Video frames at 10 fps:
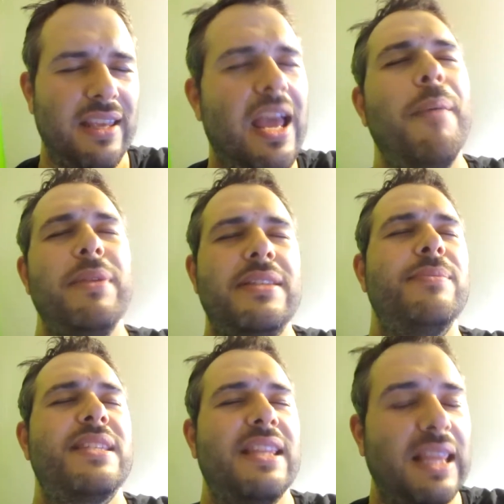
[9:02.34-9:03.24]
cut me
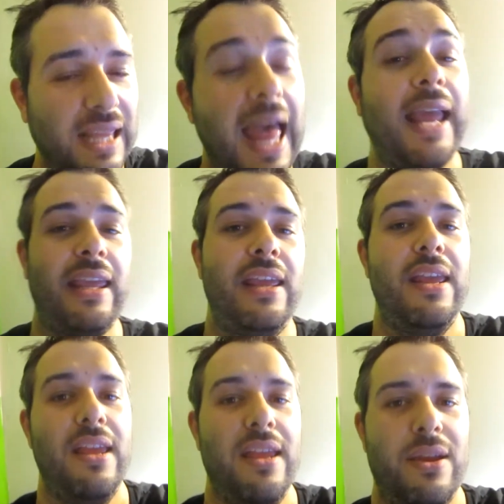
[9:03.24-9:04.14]
some slack.
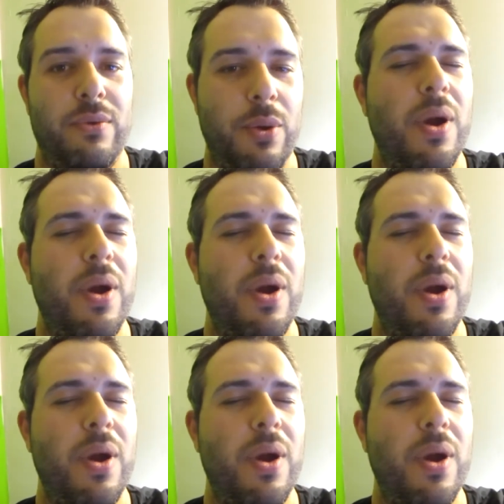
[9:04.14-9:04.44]
We're